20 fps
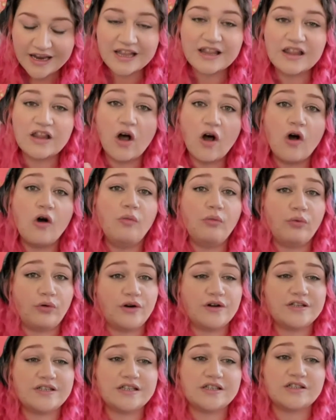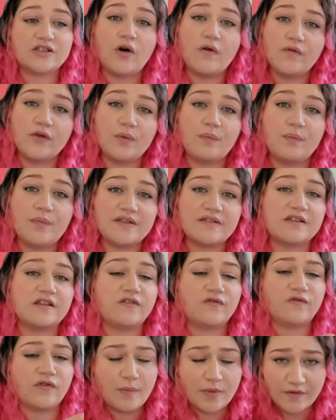in the whole process of your
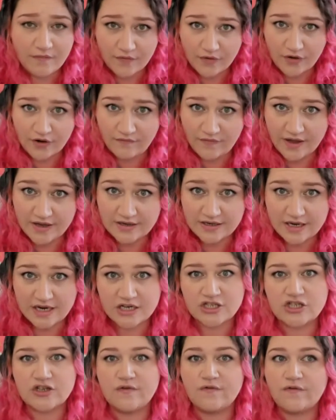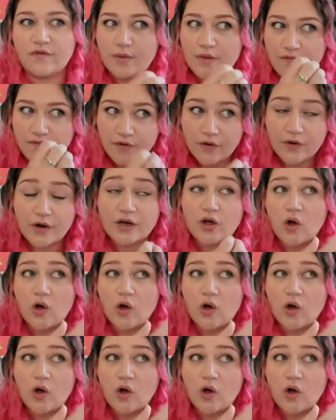business from the very foundation from the very